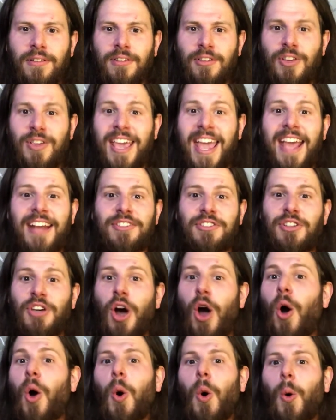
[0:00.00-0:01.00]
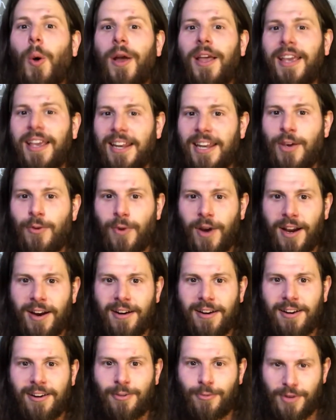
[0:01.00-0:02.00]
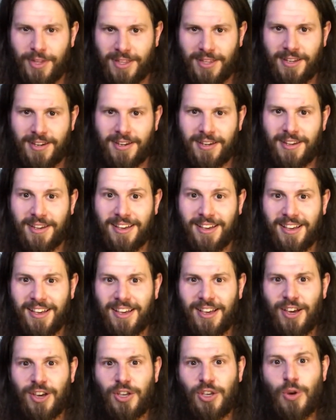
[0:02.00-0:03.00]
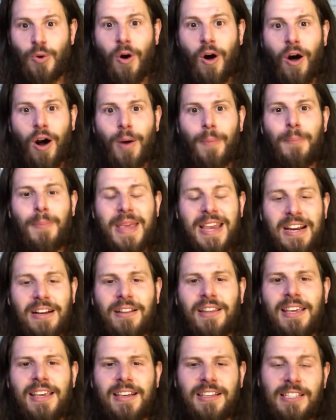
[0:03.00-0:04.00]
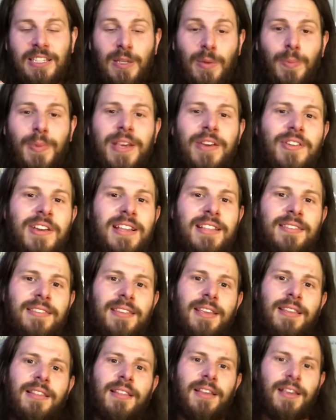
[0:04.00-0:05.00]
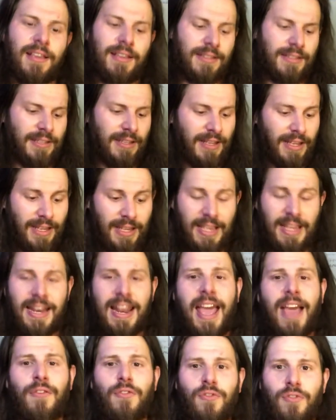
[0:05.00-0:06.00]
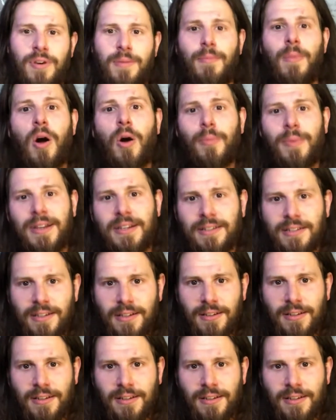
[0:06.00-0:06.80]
You can't go anywhere with it. You are merely experiencing things in every moment.